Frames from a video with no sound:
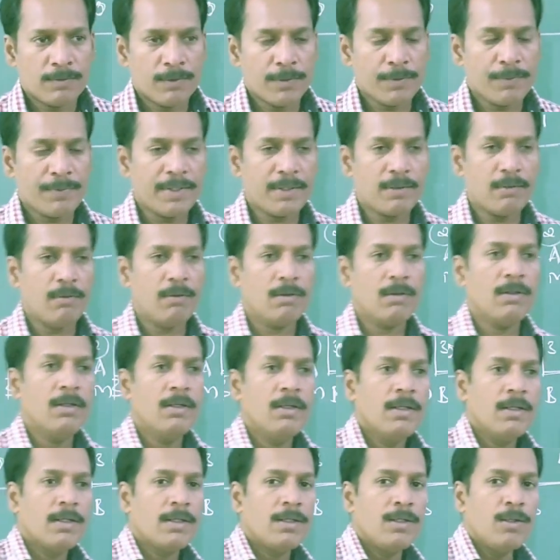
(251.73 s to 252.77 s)
what we
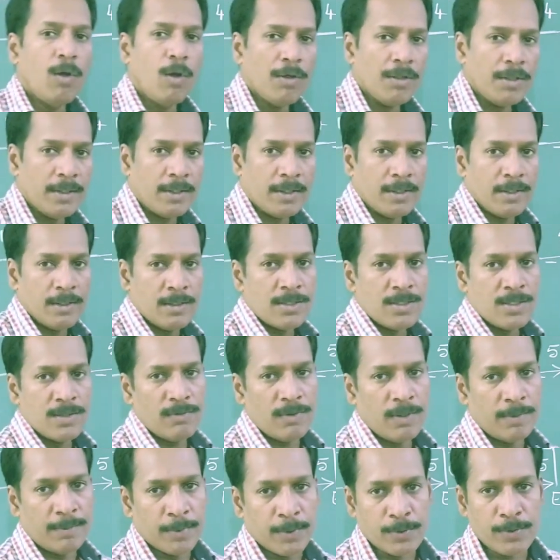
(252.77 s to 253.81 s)
call
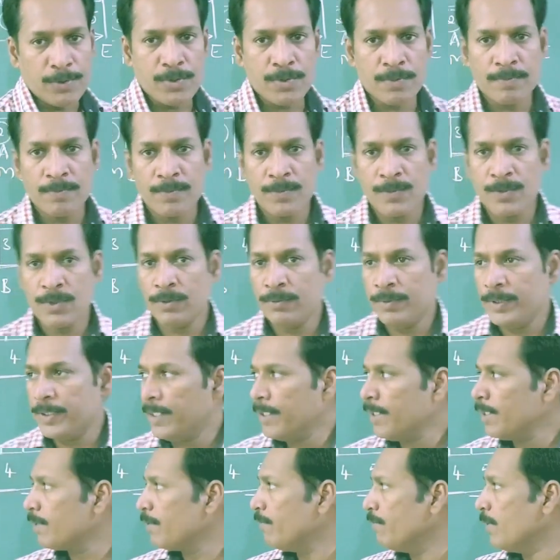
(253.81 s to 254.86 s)
non-recursive approach. So we
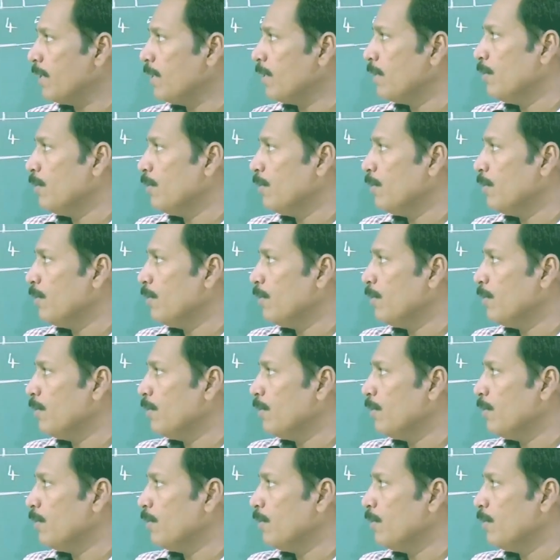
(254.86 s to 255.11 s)
take